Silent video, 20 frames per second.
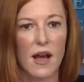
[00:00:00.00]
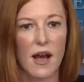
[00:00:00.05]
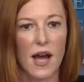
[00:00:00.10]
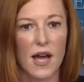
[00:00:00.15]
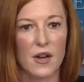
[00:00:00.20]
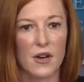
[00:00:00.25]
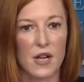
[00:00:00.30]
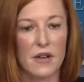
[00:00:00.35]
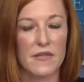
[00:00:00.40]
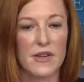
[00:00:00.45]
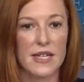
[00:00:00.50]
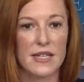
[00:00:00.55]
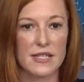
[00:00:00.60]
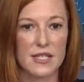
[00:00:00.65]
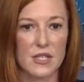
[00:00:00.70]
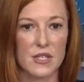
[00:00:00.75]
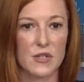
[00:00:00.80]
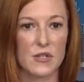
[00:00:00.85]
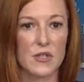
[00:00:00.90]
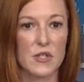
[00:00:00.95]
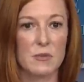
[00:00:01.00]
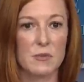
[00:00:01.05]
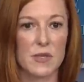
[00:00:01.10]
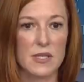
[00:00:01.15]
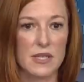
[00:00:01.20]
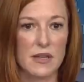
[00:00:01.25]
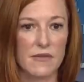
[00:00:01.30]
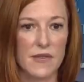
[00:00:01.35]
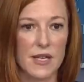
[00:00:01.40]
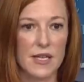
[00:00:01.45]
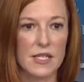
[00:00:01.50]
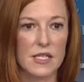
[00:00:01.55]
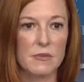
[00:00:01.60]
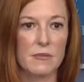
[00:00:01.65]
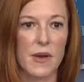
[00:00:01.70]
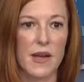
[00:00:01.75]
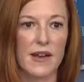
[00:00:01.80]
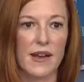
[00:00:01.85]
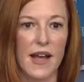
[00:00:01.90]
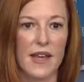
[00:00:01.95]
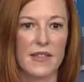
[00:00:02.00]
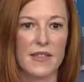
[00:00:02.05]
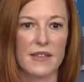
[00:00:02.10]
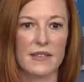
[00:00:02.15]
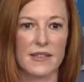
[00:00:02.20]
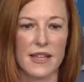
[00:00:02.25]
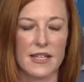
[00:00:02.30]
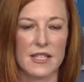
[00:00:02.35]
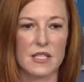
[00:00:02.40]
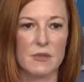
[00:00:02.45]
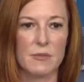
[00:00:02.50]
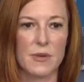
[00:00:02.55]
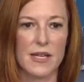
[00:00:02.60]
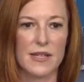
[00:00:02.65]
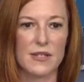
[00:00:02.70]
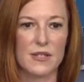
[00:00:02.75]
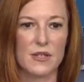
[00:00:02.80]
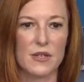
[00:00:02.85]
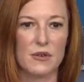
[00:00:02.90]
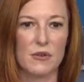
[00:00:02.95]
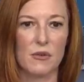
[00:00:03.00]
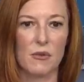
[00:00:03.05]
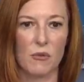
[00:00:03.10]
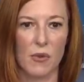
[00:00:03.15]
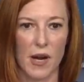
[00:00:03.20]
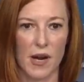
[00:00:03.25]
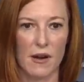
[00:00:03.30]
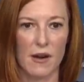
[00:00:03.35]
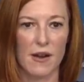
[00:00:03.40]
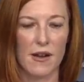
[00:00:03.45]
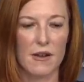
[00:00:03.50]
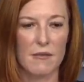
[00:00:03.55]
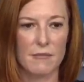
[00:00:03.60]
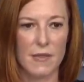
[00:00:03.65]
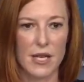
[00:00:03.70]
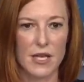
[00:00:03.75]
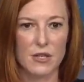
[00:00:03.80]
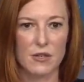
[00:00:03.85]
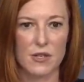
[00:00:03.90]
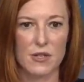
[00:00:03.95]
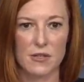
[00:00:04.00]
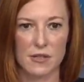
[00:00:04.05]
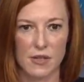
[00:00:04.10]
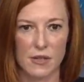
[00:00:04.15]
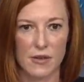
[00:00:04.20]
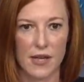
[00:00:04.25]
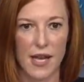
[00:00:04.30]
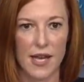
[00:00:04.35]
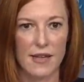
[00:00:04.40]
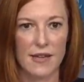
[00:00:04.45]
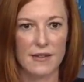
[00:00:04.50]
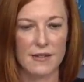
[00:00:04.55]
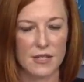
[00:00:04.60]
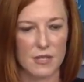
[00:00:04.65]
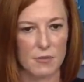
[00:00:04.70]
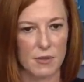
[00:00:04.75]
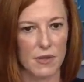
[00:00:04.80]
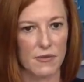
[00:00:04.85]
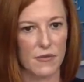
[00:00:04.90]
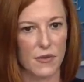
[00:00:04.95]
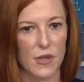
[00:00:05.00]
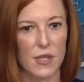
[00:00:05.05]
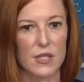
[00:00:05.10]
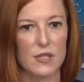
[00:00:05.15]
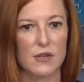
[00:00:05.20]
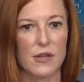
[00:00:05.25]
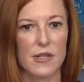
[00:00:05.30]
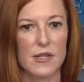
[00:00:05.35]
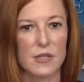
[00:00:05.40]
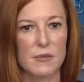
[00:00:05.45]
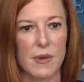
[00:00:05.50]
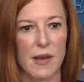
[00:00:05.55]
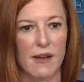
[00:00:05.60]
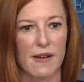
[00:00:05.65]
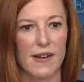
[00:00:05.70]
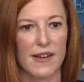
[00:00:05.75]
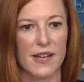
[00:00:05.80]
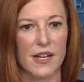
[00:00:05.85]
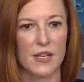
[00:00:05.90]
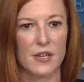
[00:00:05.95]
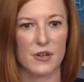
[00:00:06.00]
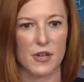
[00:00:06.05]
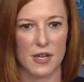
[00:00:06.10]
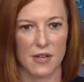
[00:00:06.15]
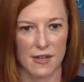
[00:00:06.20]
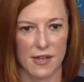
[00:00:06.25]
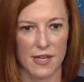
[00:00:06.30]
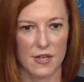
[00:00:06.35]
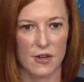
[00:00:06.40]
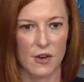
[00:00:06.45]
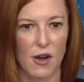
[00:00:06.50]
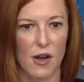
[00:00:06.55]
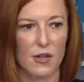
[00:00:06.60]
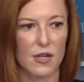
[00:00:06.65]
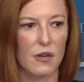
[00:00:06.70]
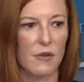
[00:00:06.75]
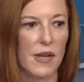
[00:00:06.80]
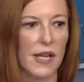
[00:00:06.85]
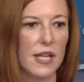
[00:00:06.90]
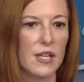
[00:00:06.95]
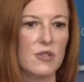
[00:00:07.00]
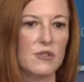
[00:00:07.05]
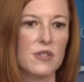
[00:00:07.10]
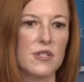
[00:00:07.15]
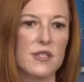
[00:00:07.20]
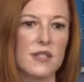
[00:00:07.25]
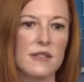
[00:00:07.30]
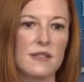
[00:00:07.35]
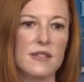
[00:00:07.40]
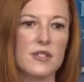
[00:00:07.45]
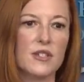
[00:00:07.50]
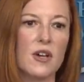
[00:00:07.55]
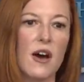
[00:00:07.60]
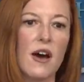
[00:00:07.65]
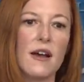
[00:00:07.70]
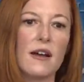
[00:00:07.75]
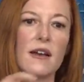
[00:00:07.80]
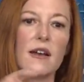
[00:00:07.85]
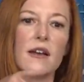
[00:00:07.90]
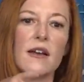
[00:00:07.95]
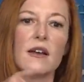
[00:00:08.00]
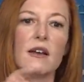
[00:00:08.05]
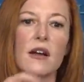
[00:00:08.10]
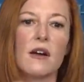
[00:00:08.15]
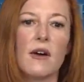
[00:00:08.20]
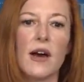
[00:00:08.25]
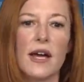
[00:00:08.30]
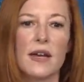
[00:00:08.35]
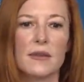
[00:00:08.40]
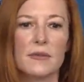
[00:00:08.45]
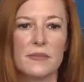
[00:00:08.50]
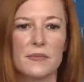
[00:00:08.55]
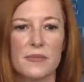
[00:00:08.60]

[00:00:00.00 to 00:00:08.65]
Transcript: I don't have any additional specifics, but I think that speaks to where Major is located to be fully transparent and your in your ongoing interest in the dog. Go ahead